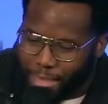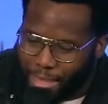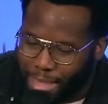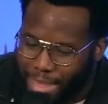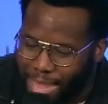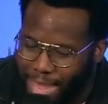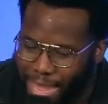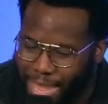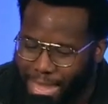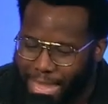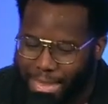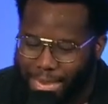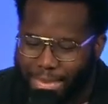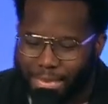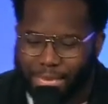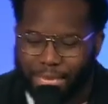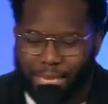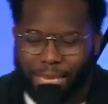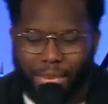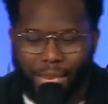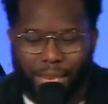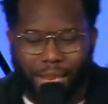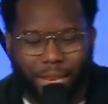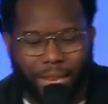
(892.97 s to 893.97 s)
And
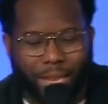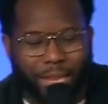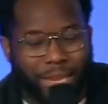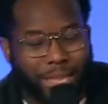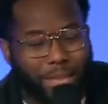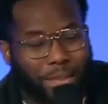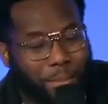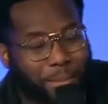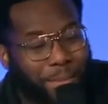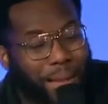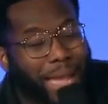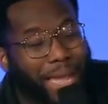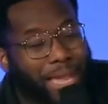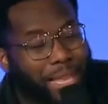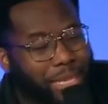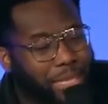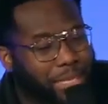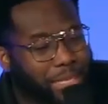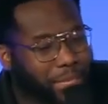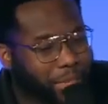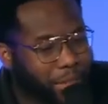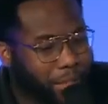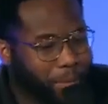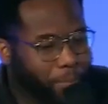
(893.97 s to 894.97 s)
Nehemiah
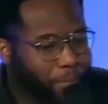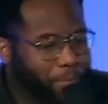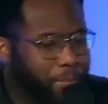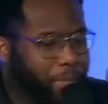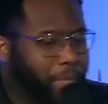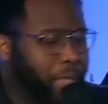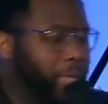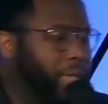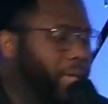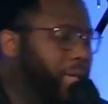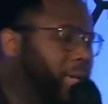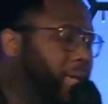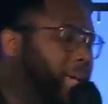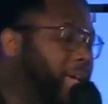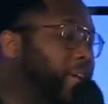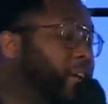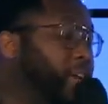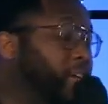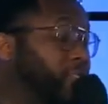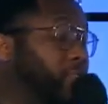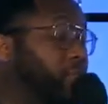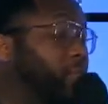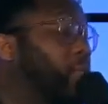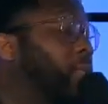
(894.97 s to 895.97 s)

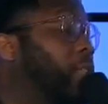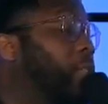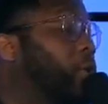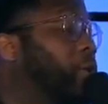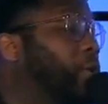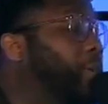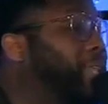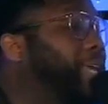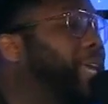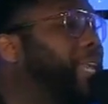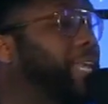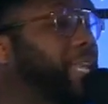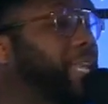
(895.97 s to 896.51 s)
hears from the Lord that he